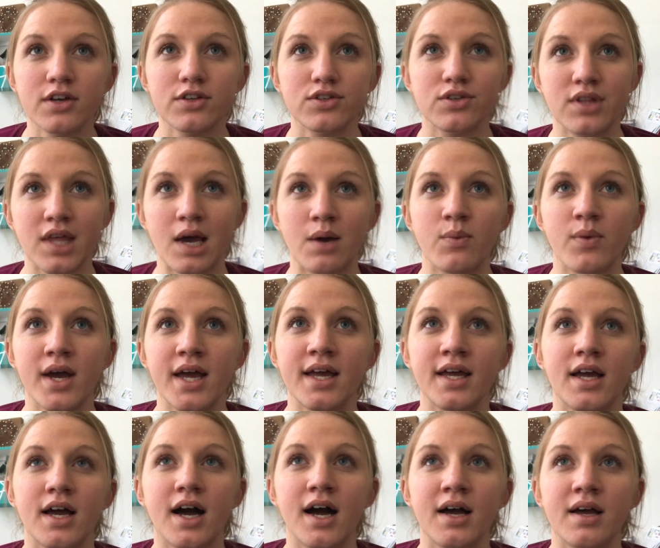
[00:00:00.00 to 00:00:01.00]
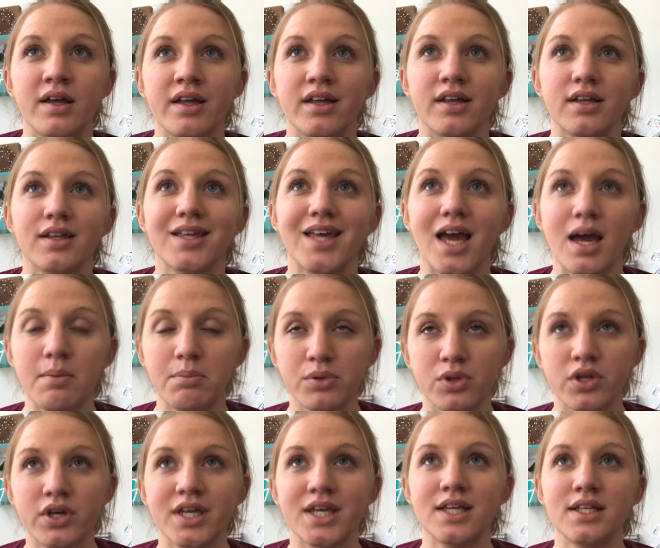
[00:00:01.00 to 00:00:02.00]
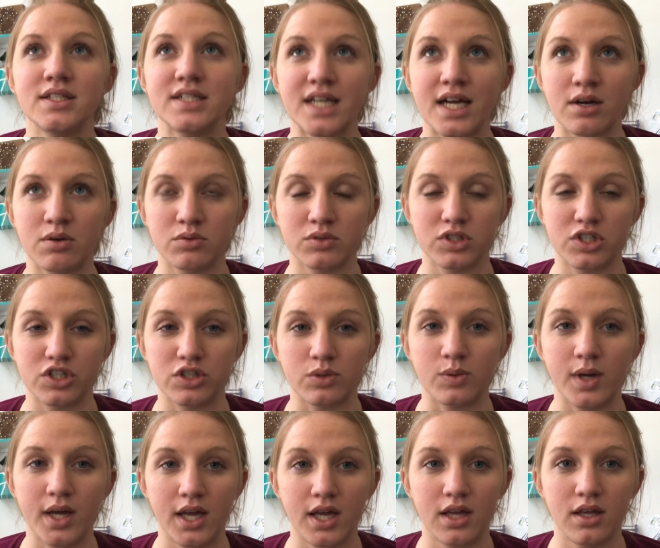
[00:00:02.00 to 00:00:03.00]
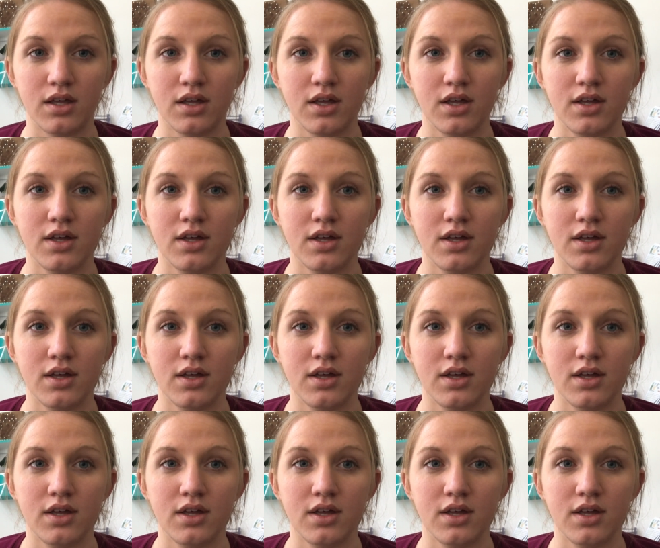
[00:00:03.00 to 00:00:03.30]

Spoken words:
So that way I kept looking down to it.